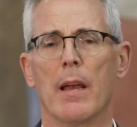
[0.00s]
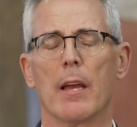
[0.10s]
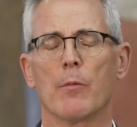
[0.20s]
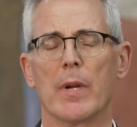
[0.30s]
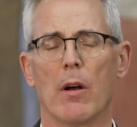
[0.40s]

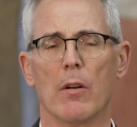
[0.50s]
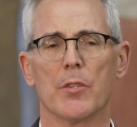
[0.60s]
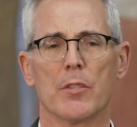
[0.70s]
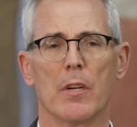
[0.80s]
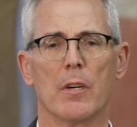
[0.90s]
And we
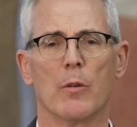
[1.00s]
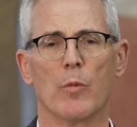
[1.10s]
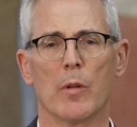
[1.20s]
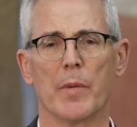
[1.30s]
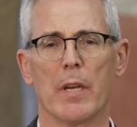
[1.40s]
also
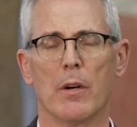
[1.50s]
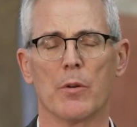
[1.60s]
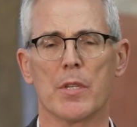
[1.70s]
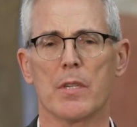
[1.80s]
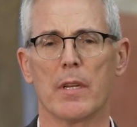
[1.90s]
will be
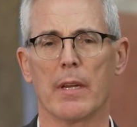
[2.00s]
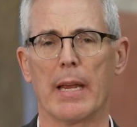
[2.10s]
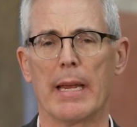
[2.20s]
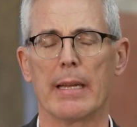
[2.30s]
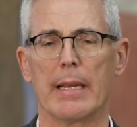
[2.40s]

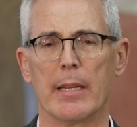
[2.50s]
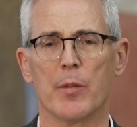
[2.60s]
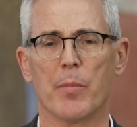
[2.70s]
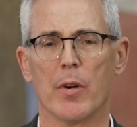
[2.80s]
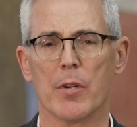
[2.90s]
hosting an
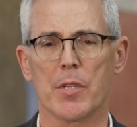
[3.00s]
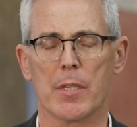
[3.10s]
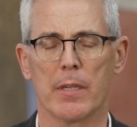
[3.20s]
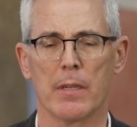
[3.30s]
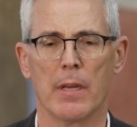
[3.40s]

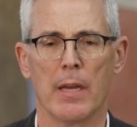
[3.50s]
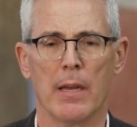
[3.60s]
in-person